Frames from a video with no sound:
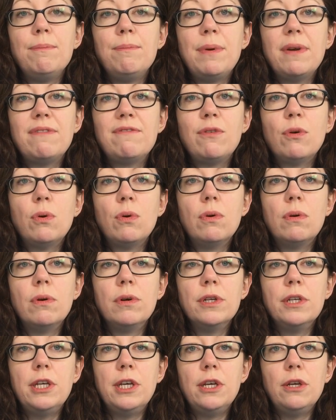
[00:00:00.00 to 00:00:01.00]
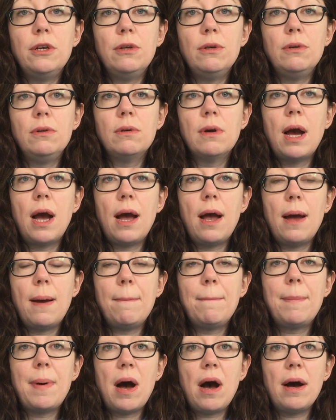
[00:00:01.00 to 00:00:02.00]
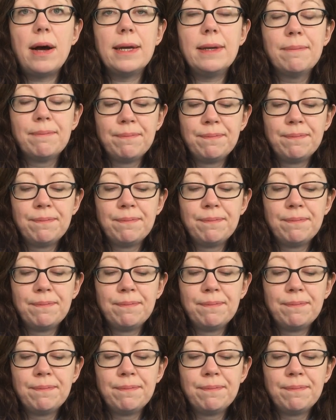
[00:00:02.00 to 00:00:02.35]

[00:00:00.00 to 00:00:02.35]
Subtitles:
before you buy.